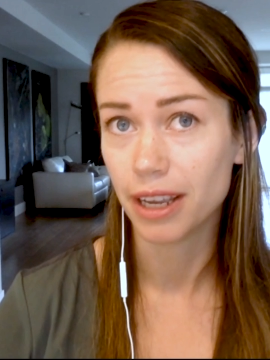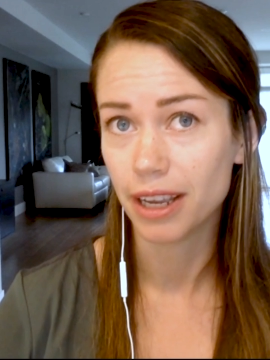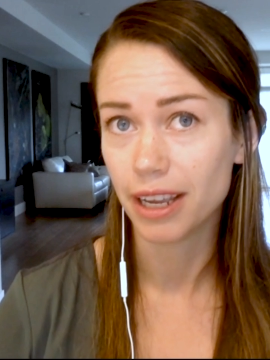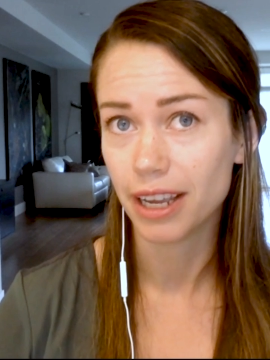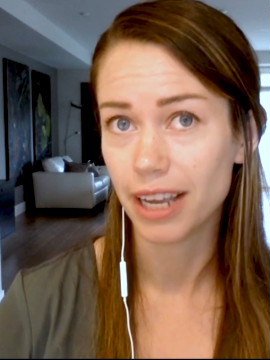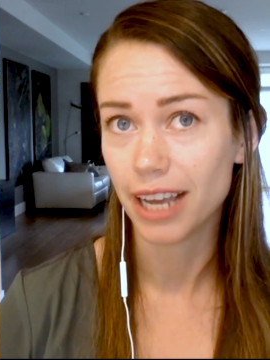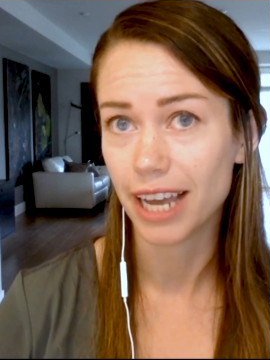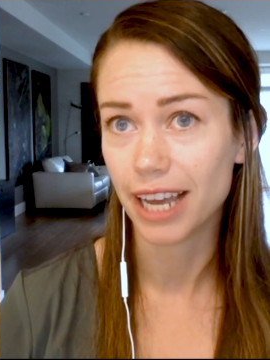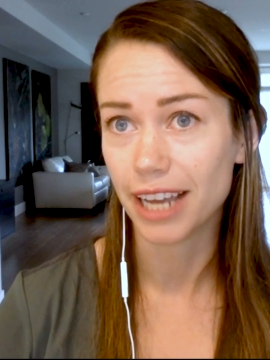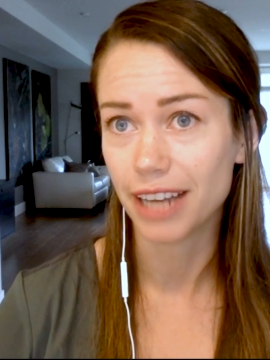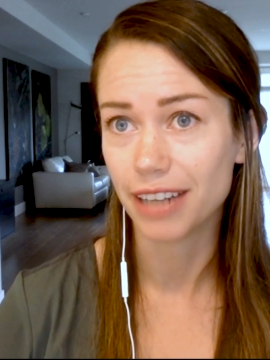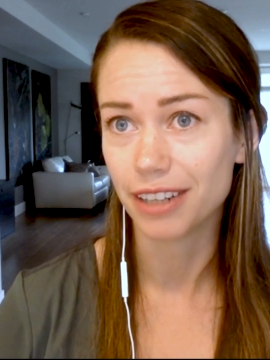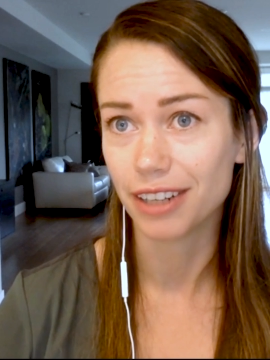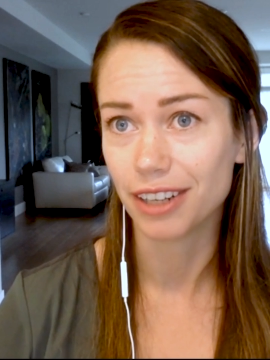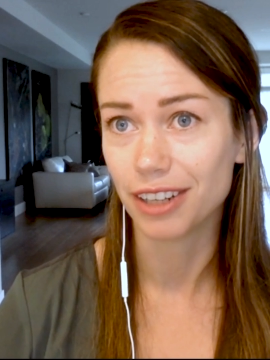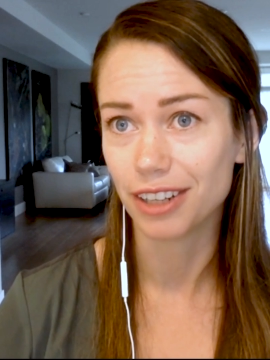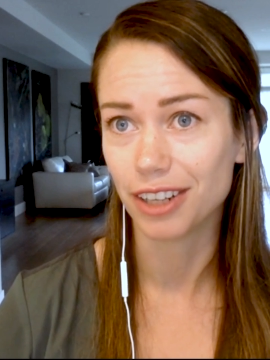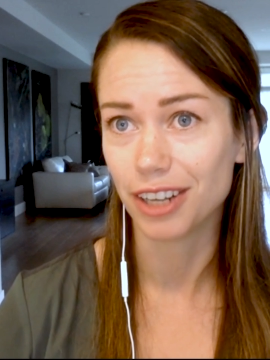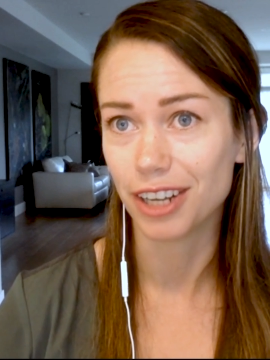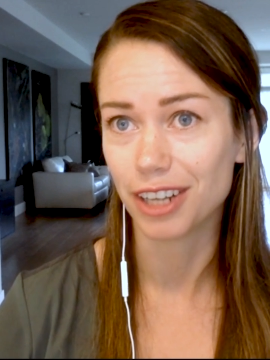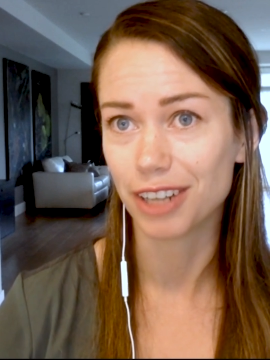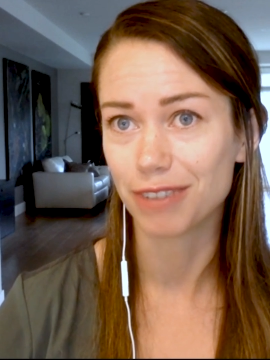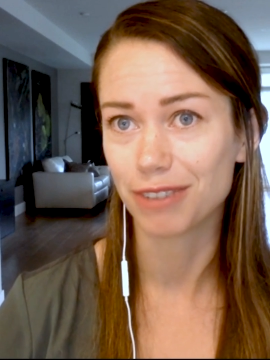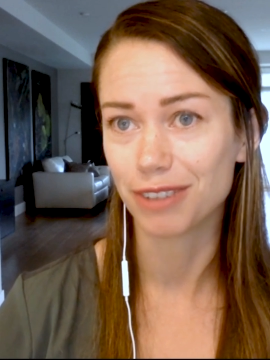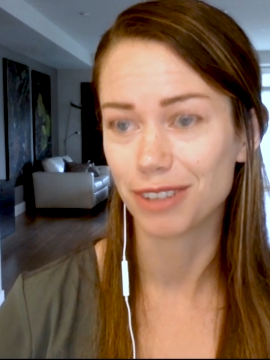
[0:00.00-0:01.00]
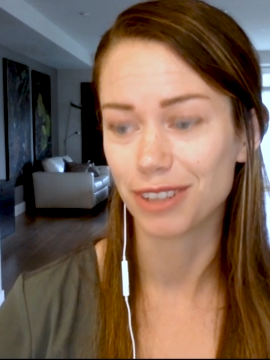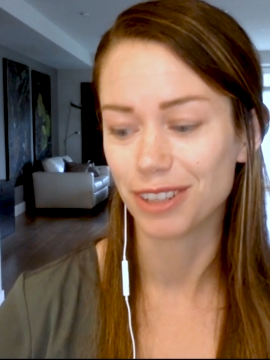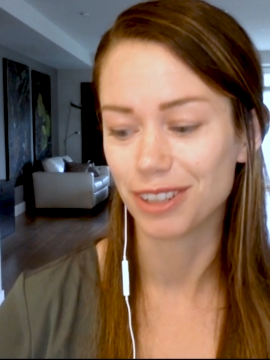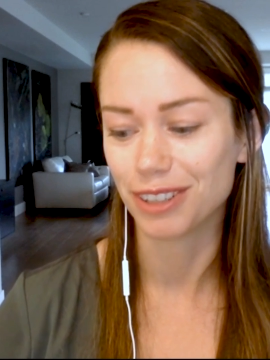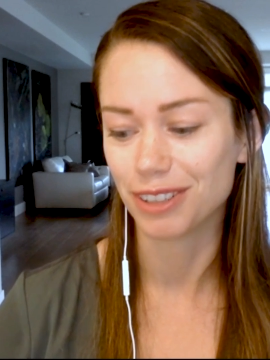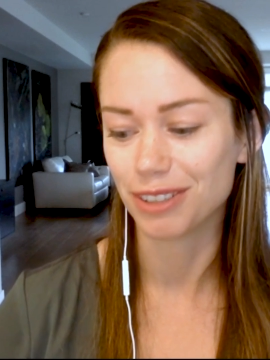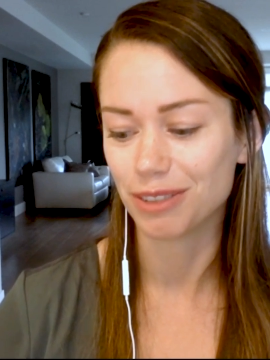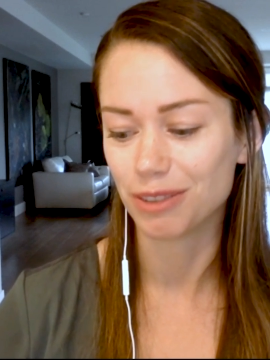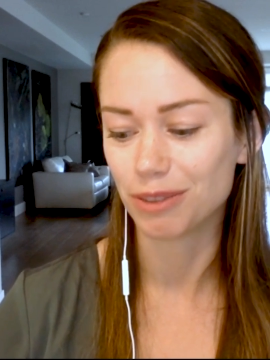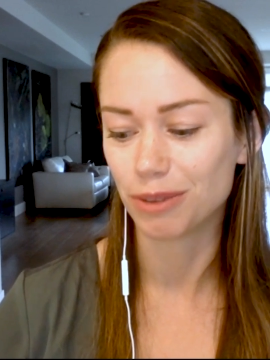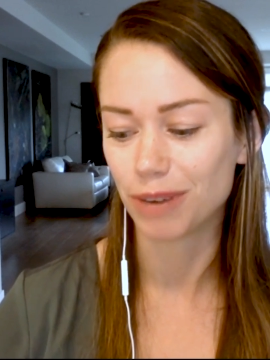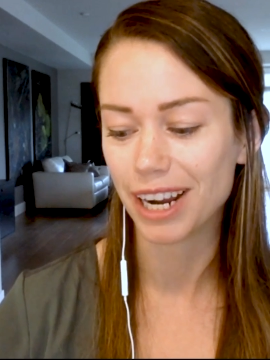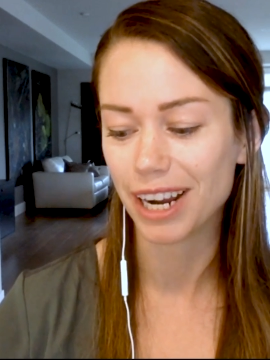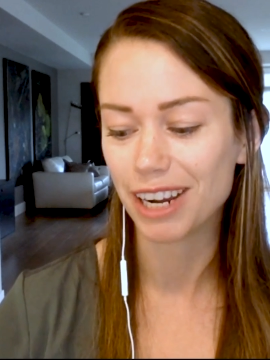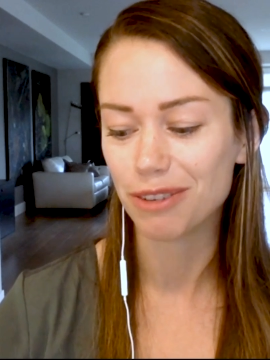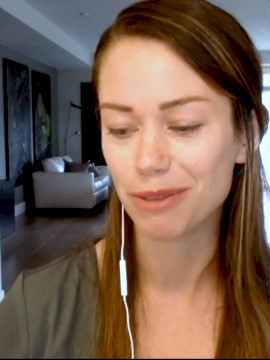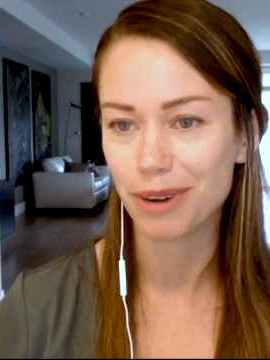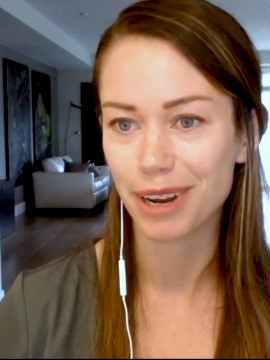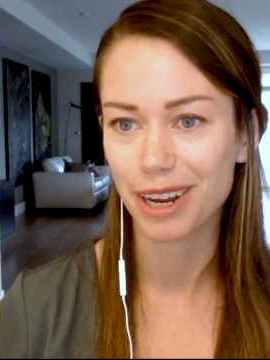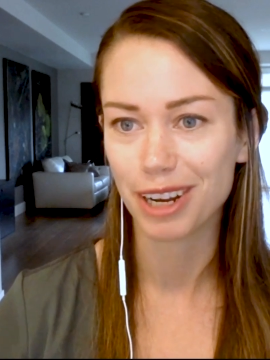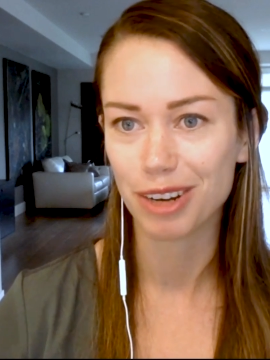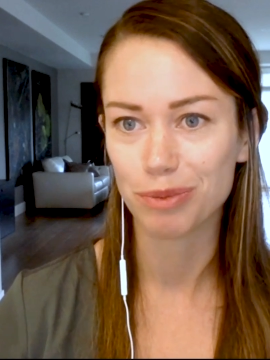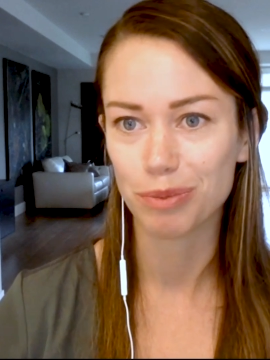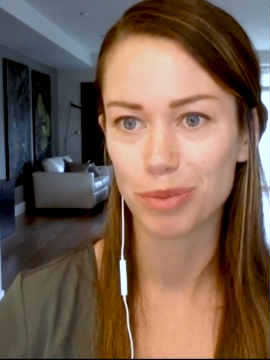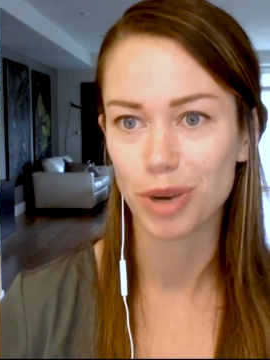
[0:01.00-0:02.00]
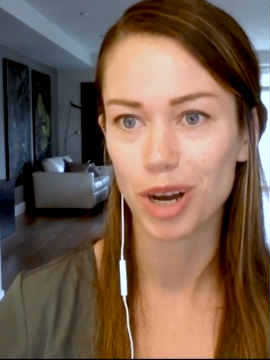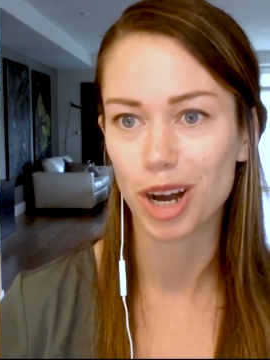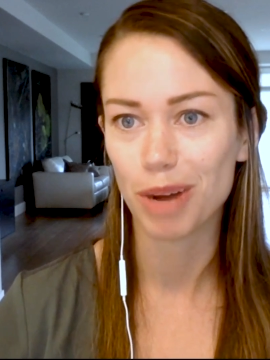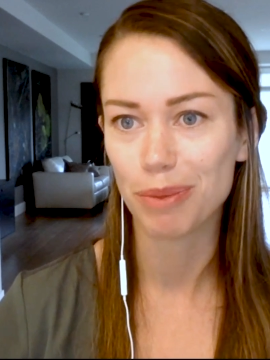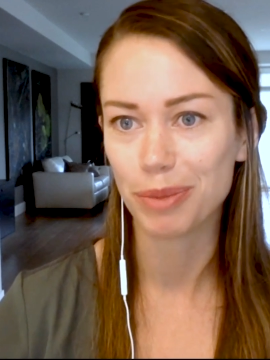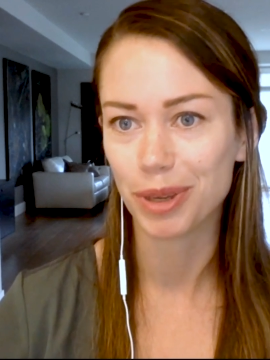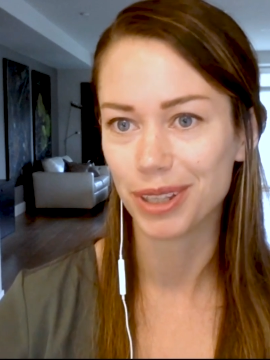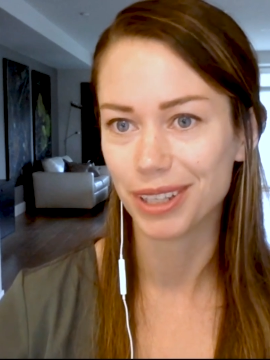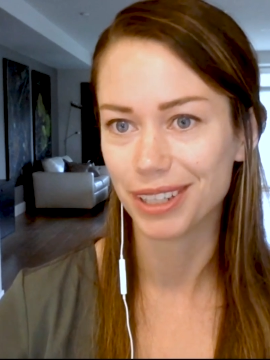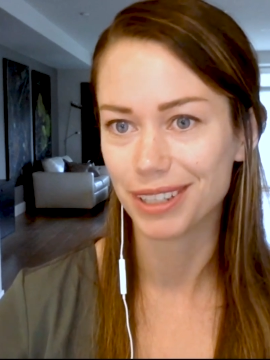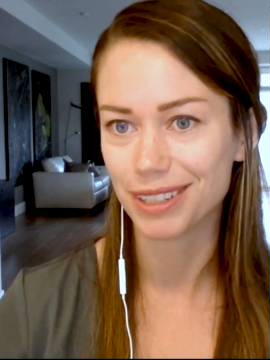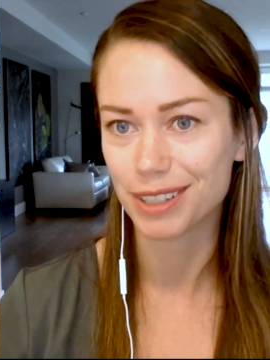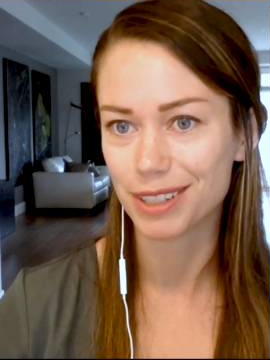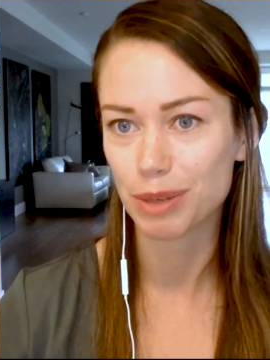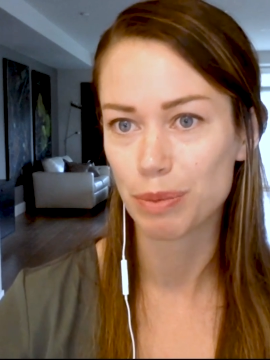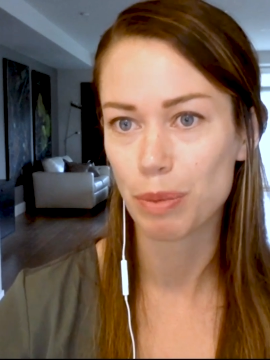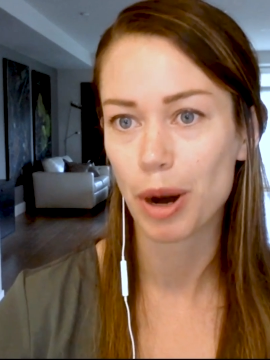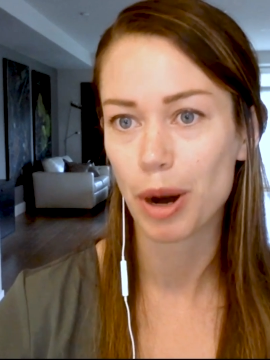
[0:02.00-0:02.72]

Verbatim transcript: And a lot of the right-wing populist